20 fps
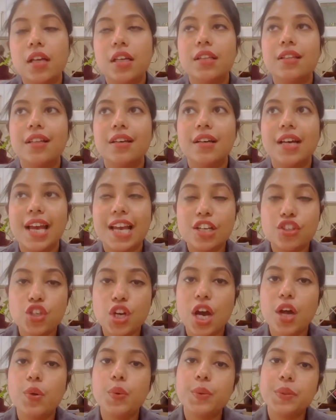The
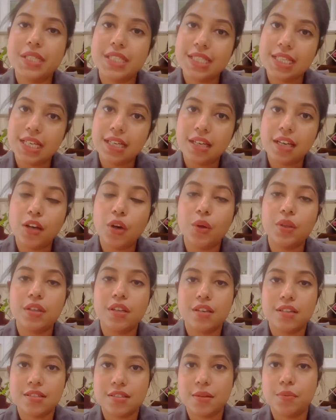HR who was sitting on the
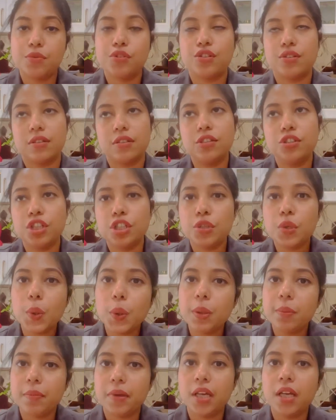reception, she
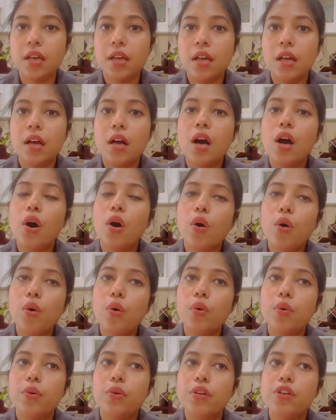told me,
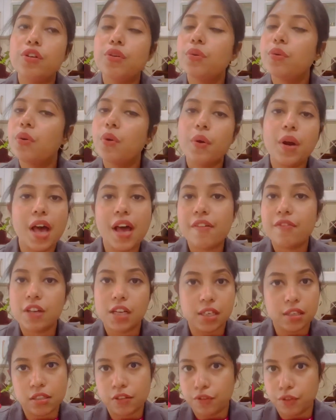oh, you don't have an
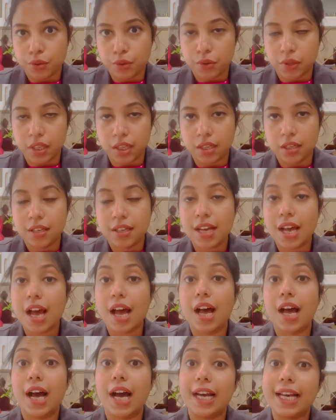interview today.
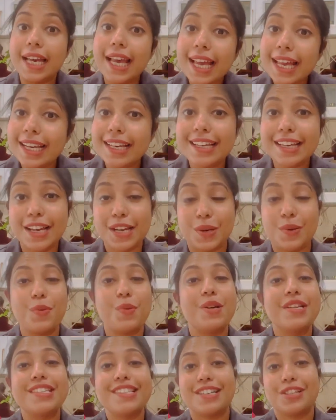Again, it
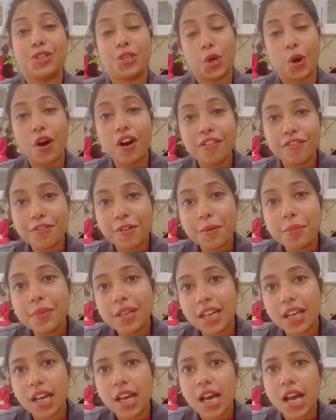was a shock for
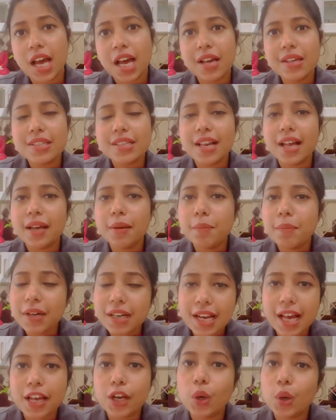me. I was like, but
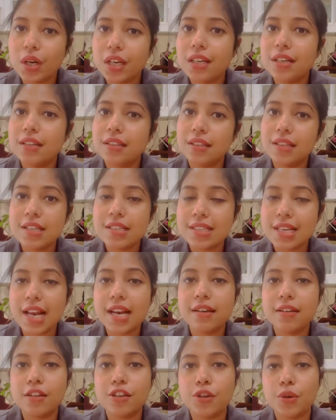I got this
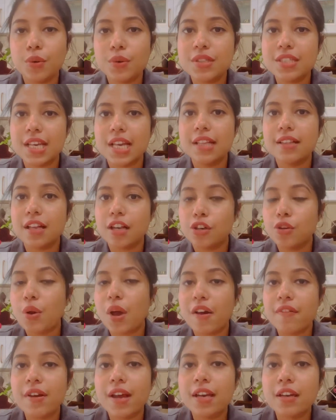letter, you know, saying that you
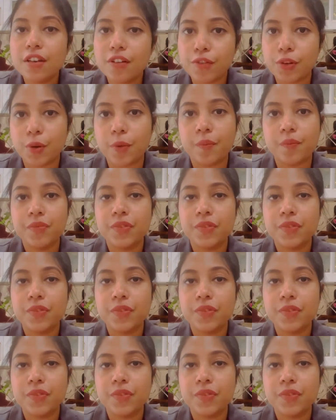have an interview.